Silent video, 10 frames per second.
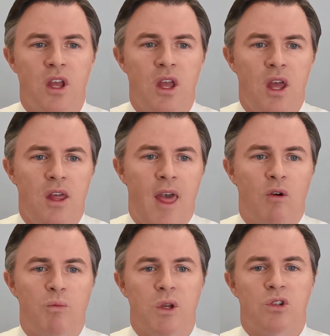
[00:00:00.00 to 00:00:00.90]
That
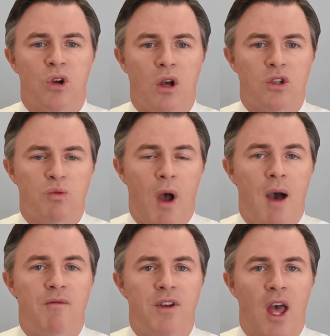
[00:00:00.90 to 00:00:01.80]
would be Charles
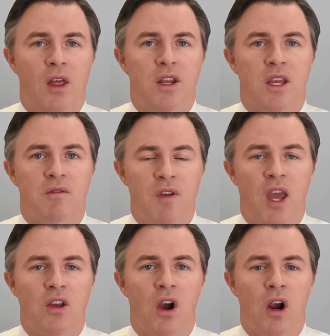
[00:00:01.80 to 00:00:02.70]
Schwab, Fidelity, and
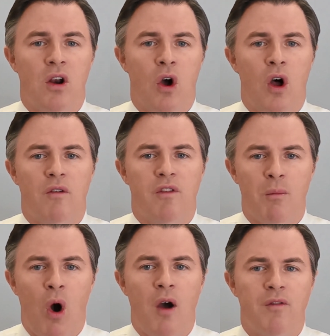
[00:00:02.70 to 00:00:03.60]
Vanguard. All of them
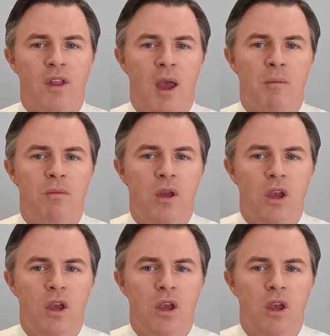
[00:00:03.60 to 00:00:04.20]
offer them.